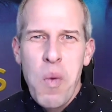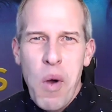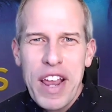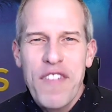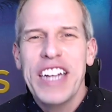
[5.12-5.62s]

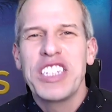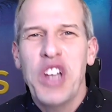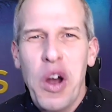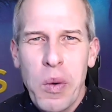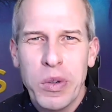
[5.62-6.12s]
What if I
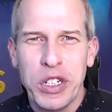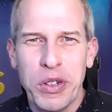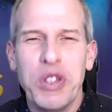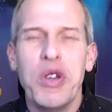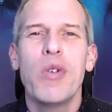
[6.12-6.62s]
told you
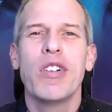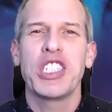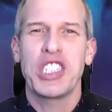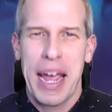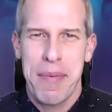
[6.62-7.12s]
you were a
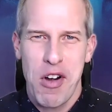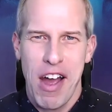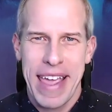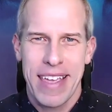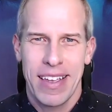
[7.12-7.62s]

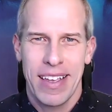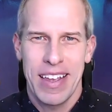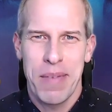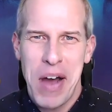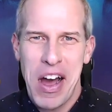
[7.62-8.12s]
samurai
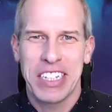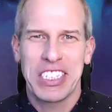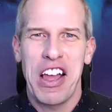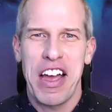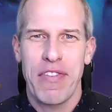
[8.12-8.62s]
in a
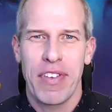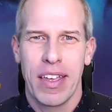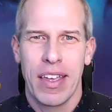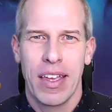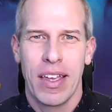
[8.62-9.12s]
past life?
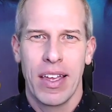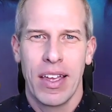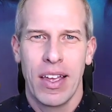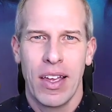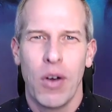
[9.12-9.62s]

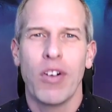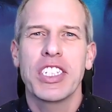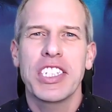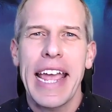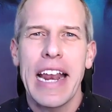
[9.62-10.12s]
Or a
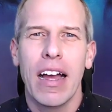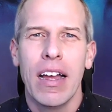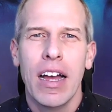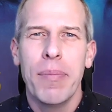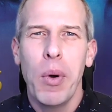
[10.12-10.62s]
sailor
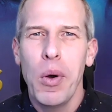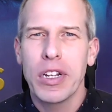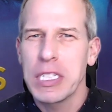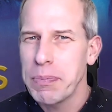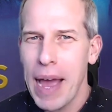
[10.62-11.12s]

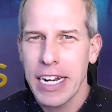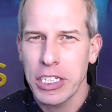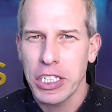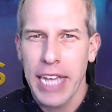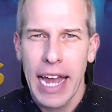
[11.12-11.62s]
aboard a
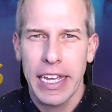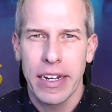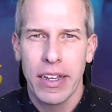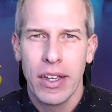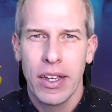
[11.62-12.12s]
Spanish
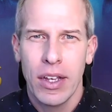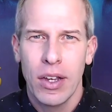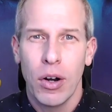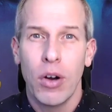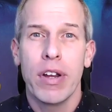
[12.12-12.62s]
galleon?
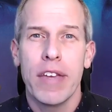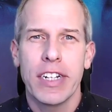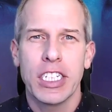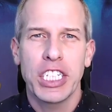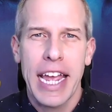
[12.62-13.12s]
Or
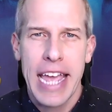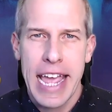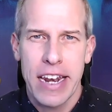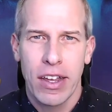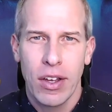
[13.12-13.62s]
even a
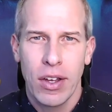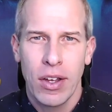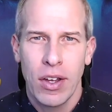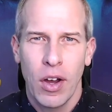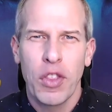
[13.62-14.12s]
Cheyenne
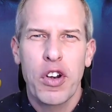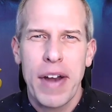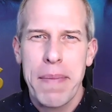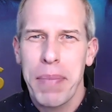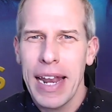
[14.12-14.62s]
on the
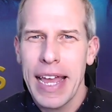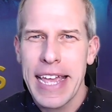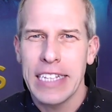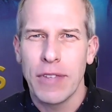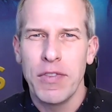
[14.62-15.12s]
Great
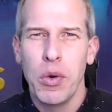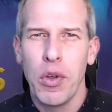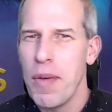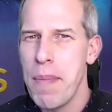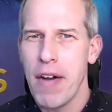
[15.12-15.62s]
Plains of
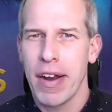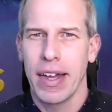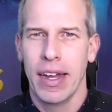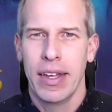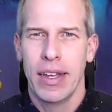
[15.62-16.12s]
North
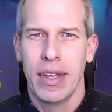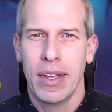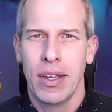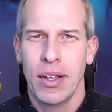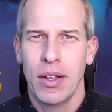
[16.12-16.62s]
America?
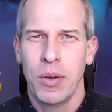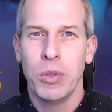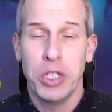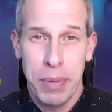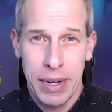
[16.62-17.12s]

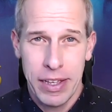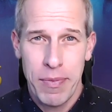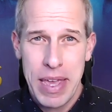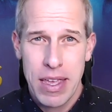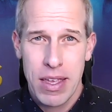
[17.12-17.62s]
Would you believe
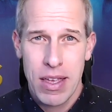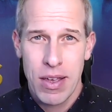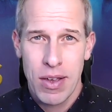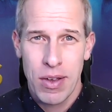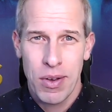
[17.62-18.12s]
me?
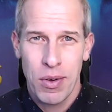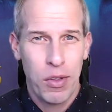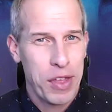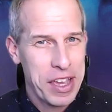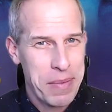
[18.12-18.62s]
Or
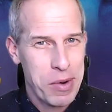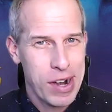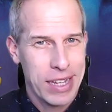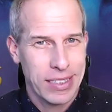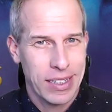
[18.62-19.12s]
think I'm
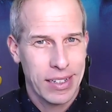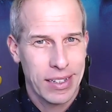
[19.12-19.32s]
crazy?